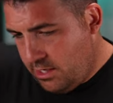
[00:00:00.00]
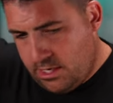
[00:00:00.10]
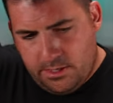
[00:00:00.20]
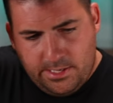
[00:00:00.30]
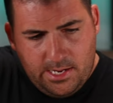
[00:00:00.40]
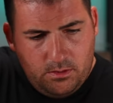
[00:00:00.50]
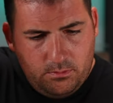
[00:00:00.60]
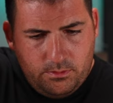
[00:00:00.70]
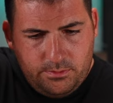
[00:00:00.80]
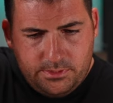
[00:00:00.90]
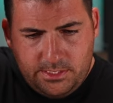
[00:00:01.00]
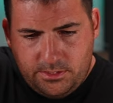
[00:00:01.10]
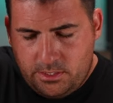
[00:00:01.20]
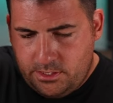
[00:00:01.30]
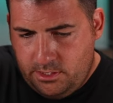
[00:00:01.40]
Uh, now, what was I
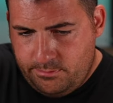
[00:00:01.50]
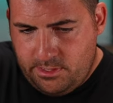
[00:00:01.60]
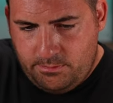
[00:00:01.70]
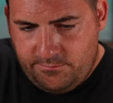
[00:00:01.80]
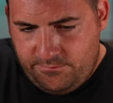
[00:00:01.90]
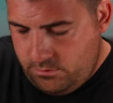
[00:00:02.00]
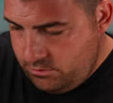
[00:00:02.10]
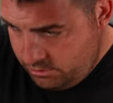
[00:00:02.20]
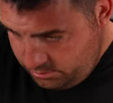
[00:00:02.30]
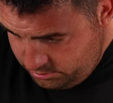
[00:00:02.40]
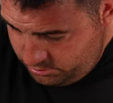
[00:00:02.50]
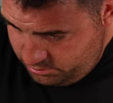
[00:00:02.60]
talking about before?